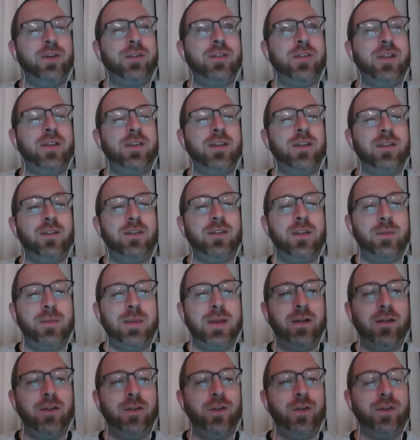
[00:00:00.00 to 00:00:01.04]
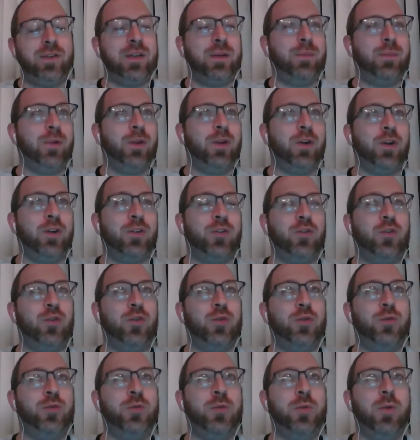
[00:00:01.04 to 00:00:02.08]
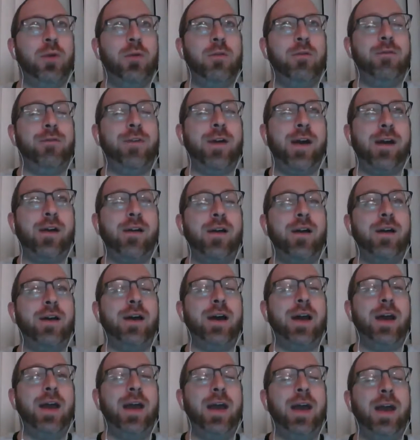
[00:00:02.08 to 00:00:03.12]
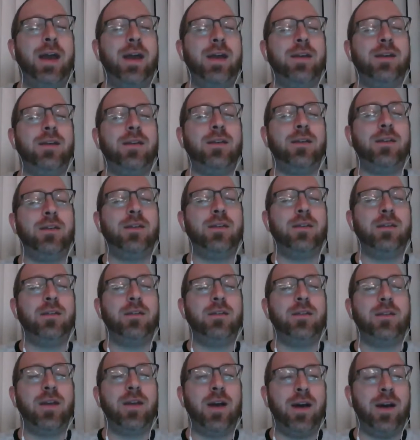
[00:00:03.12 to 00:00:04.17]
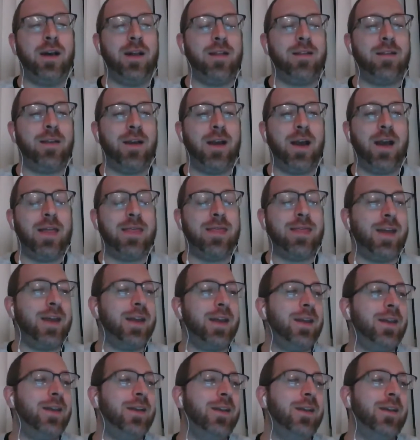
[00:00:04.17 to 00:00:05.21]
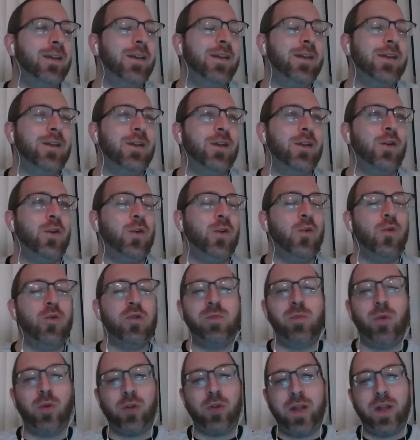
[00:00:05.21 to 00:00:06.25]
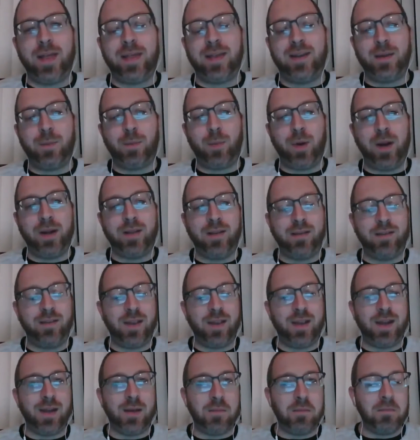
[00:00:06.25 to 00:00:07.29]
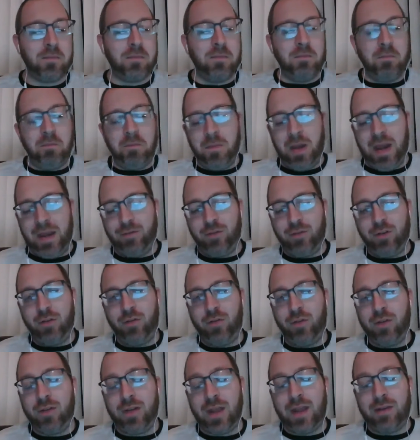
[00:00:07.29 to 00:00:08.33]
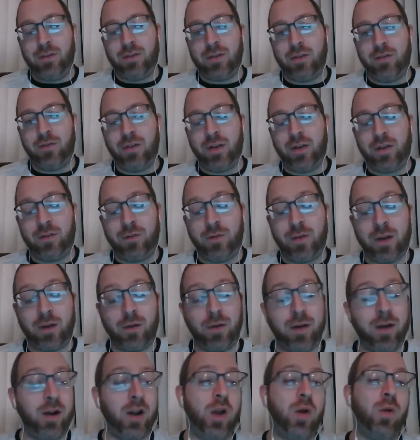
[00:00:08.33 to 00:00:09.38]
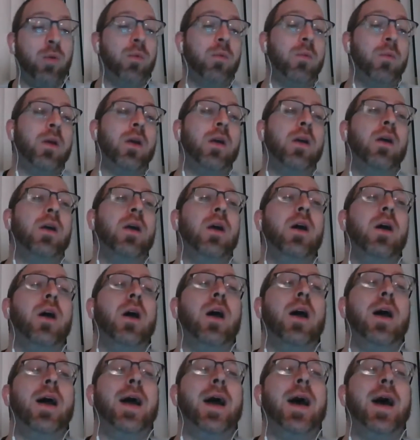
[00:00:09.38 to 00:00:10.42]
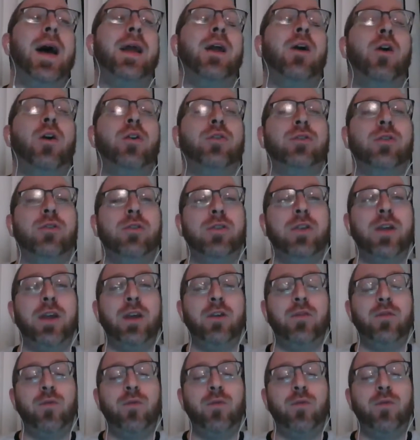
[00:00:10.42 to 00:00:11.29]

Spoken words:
this is to me a little similar to Vera and Saenz. I think who's more likely to break this late? Deiveson Figueiredo. I also think